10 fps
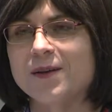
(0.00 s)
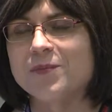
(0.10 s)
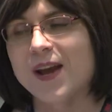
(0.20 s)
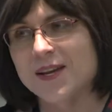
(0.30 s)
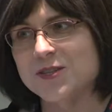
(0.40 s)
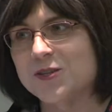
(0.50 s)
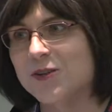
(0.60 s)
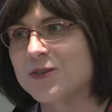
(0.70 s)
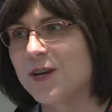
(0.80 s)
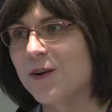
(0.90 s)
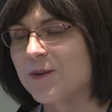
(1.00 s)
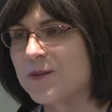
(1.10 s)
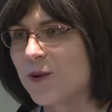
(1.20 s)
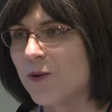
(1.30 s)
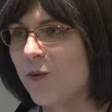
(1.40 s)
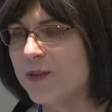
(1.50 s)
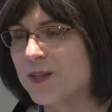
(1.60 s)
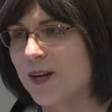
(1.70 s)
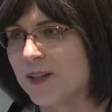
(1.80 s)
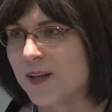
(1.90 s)
But as it turns out, so
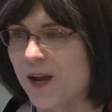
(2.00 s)
coincidentally,